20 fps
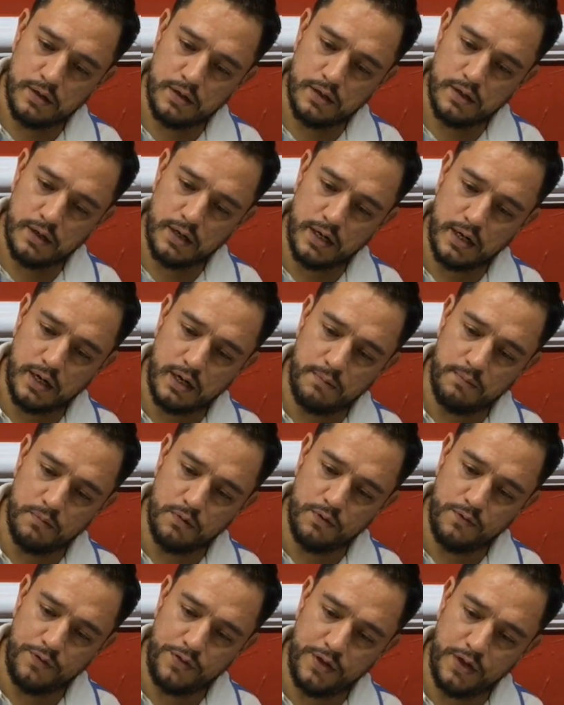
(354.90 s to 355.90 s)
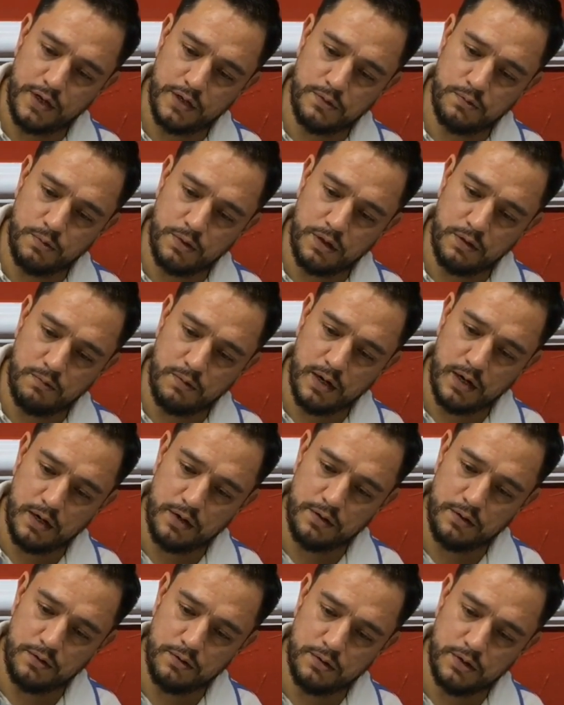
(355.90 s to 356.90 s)
I can move things with the water. Do
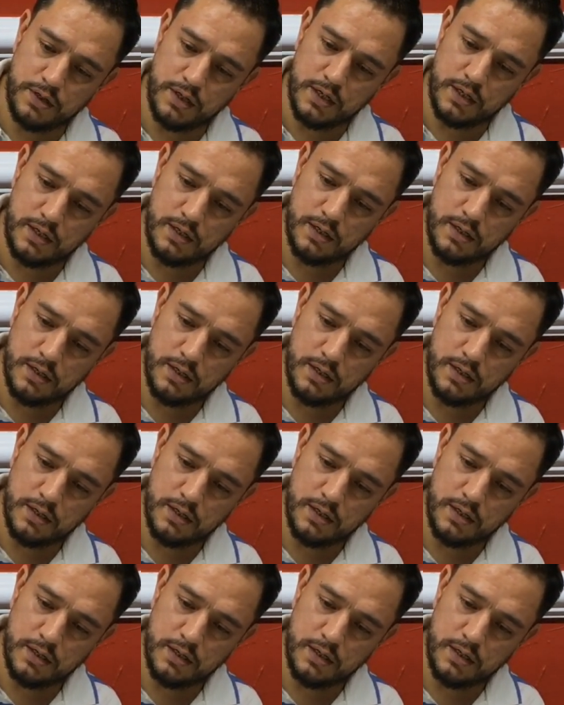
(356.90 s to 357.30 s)
you see it?